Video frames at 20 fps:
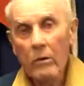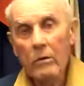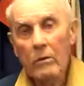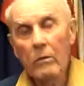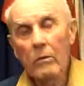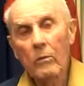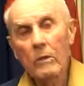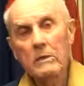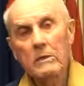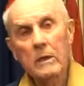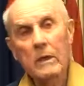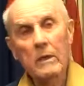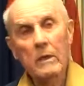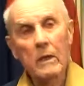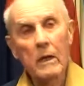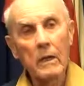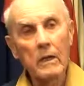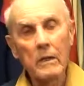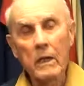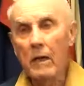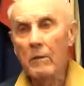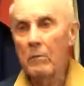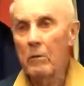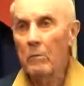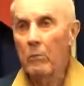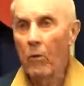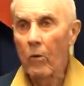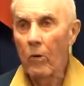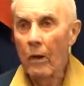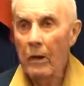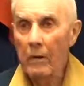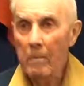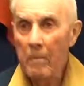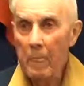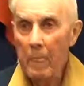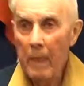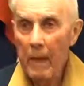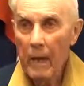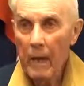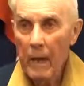Walter was a neighbor boy,
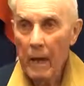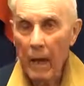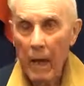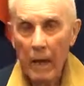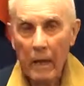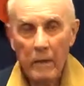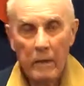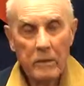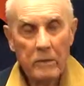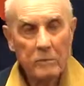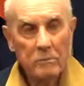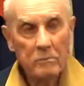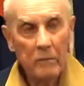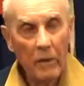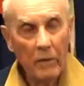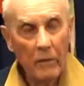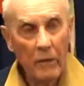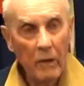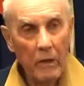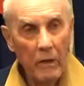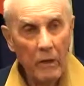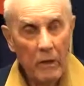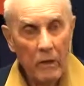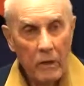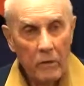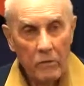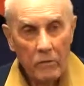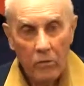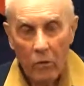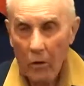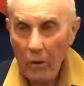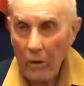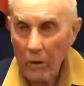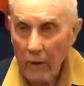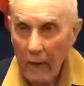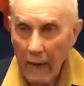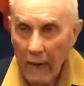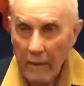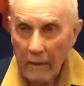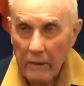and his mother taught
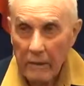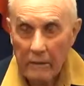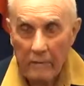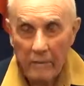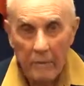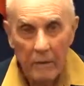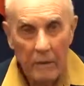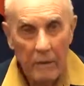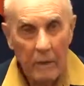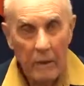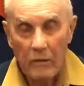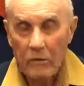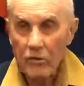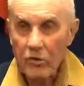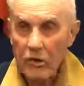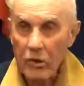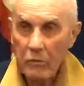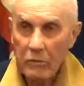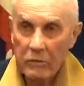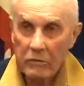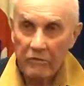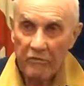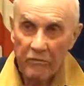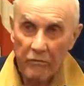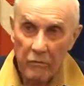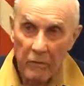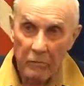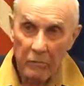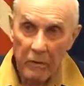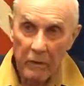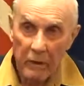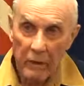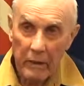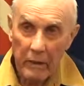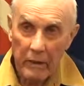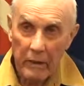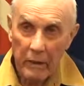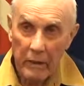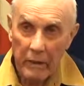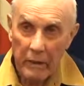Latin, and she was a
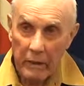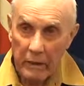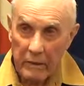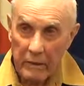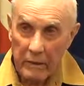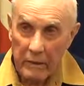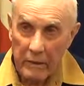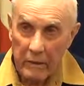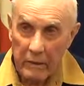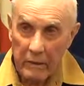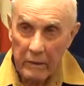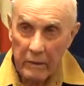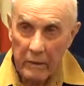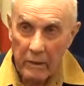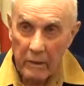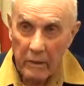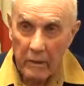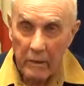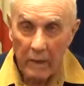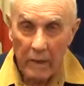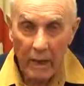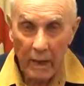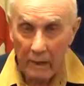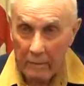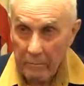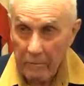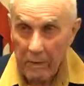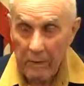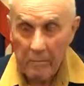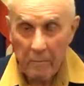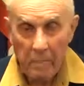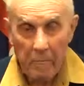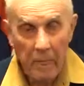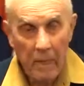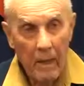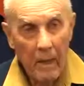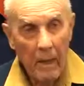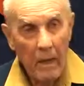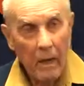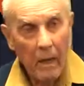full-blooded Indian, had been,
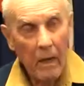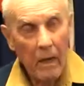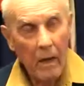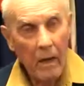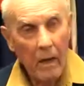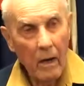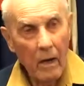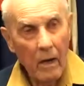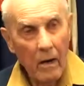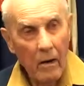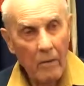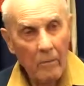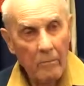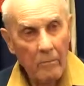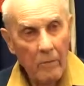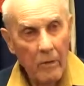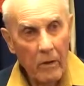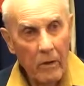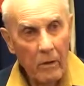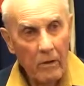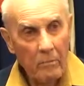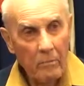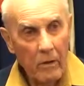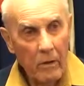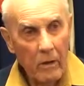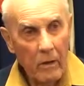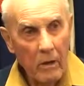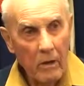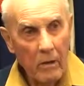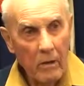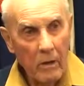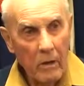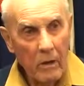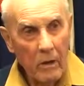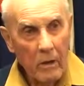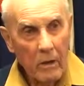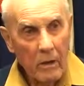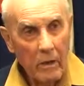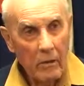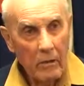the
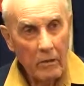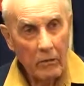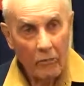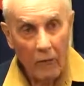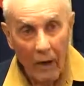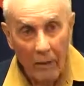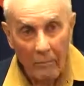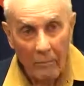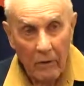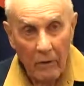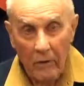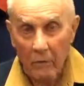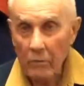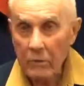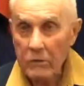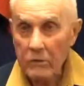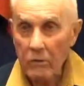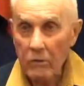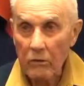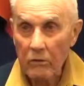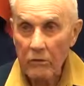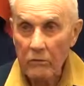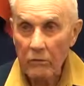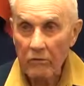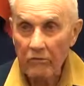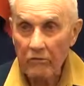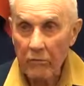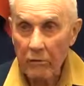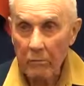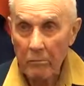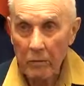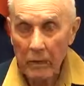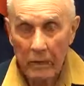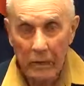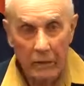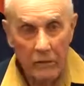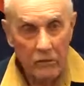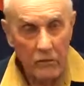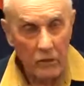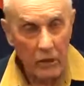grandmother was also a
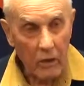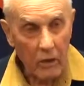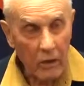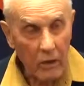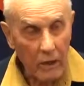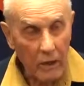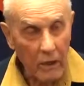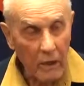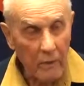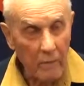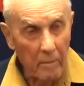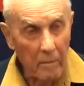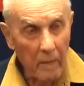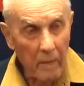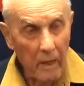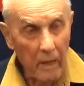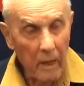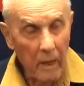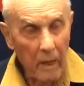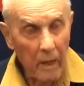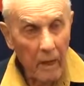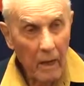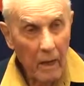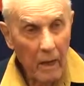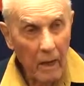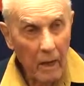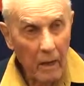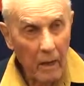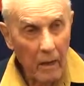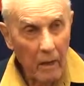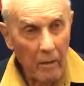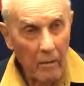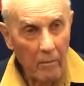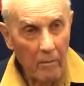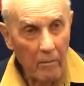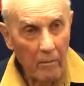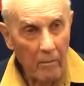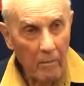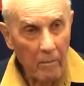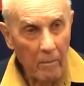full-blooded Cherokee,
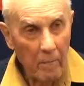but